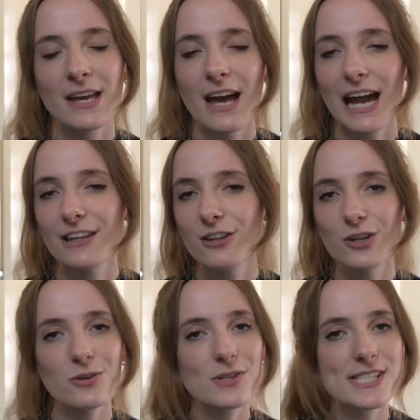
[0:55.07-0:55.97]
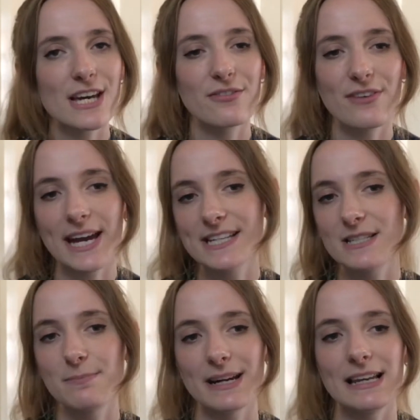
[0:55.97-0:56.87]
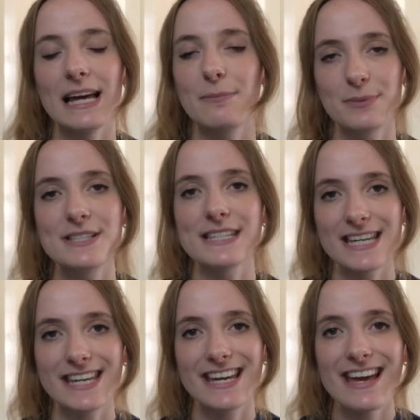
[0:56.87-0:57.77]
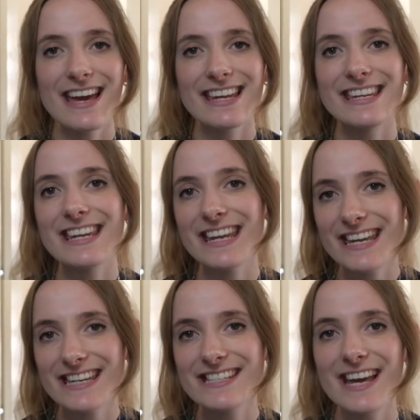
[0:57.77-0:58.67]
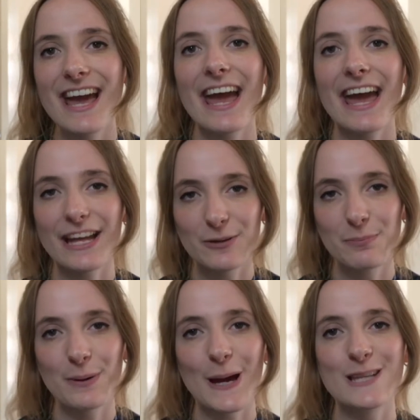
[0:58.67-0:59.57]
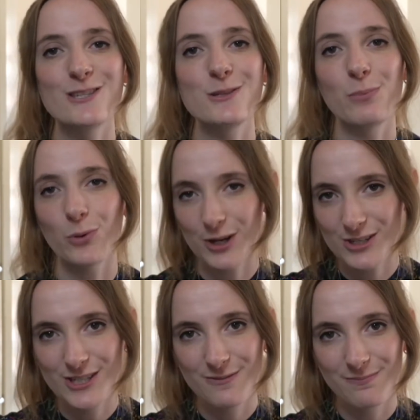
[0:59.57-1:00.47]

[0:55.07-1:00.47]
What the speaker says: And those affected by leprosy need help and support,